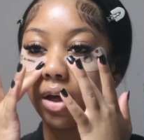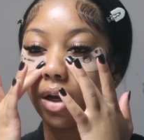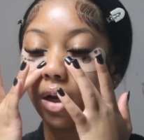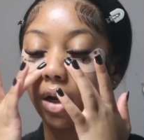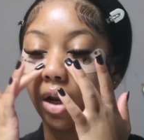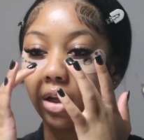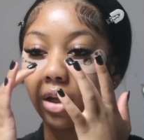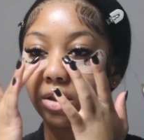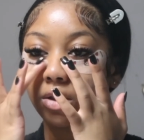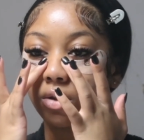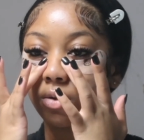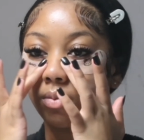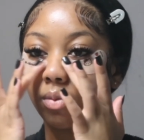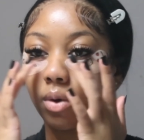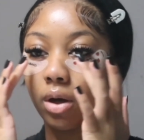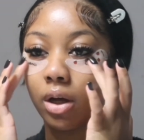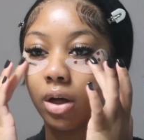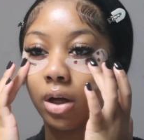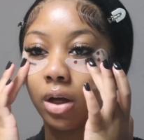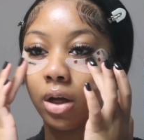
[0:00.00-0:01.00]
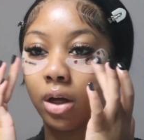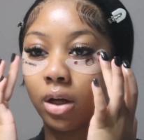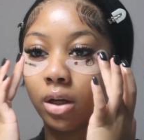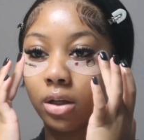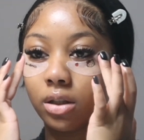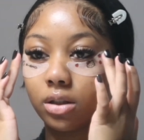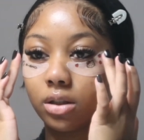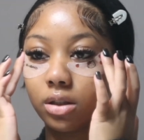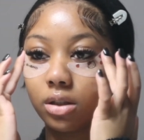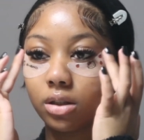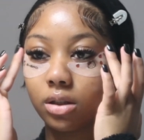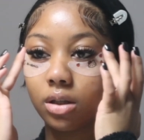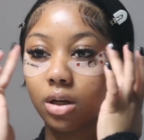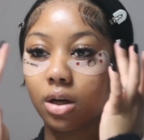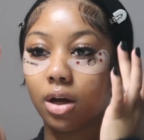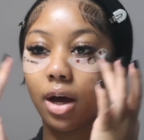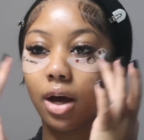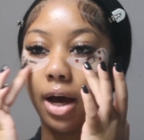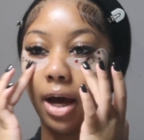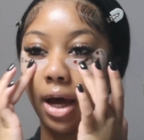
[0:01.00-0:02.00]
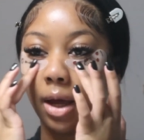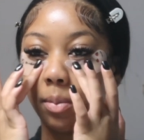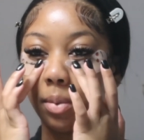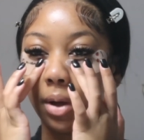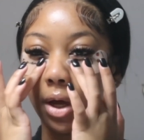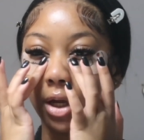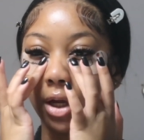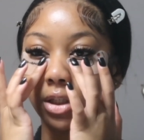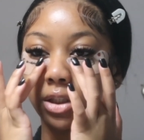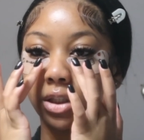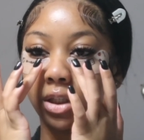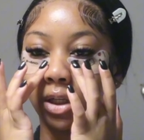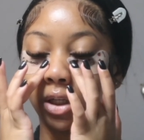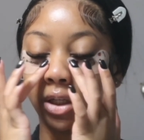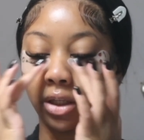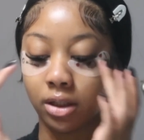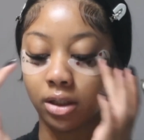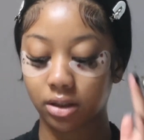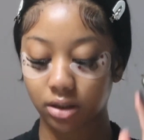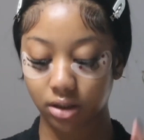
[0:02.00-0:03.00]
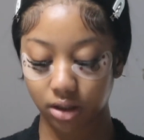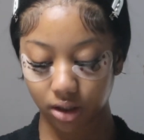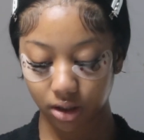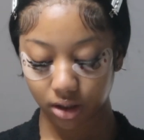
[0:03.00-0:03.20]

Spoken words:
Not too much eye patches.